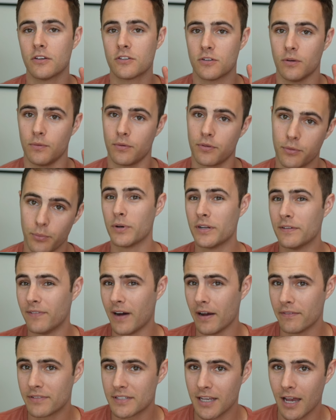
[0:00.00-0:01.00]
So 3 to
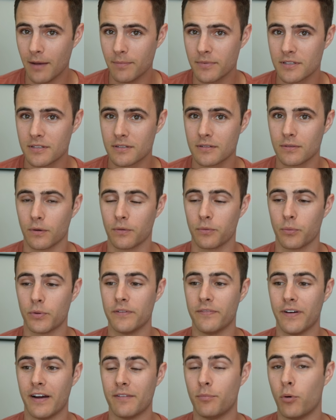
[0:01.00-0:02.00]
5 steps or 3 to
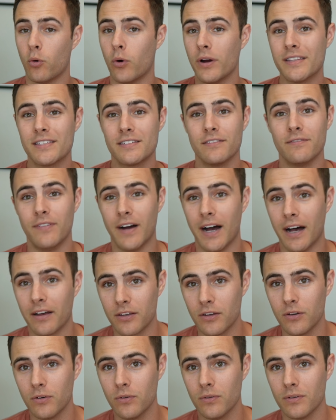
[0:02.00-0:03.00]
5 points of
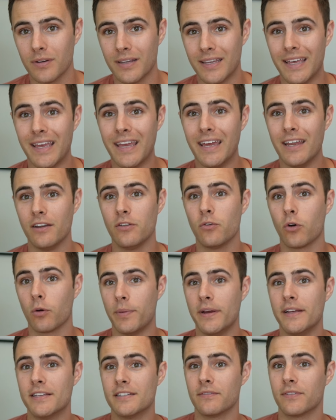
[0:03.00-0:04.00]
value in your
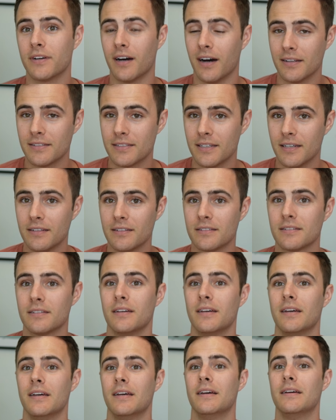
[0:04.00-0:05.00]
piece of content
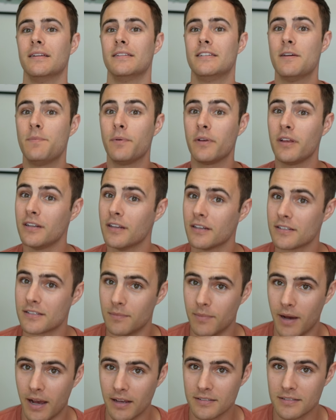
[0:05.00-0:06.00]
typically does the
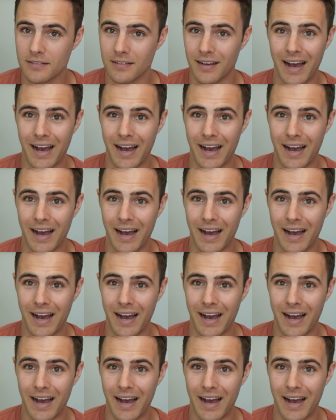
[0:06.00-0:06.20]
best.